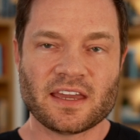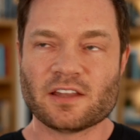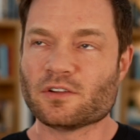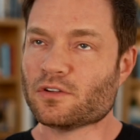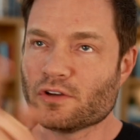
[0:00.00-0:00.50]

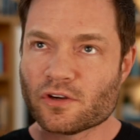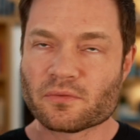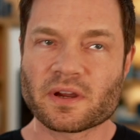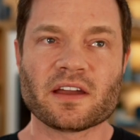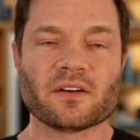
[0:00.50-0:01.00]
and look
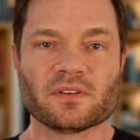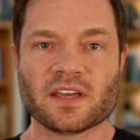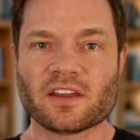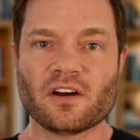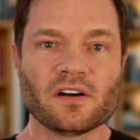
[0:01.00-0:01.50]
around
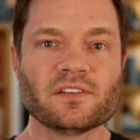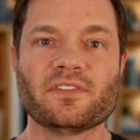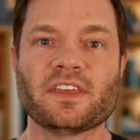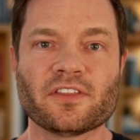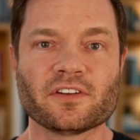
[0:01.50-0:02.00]
at all
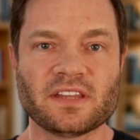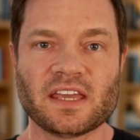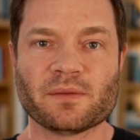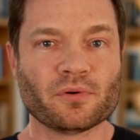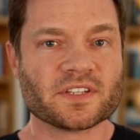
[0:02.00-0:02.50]
of the other
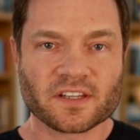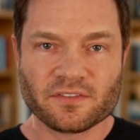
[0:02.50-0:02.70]
data points,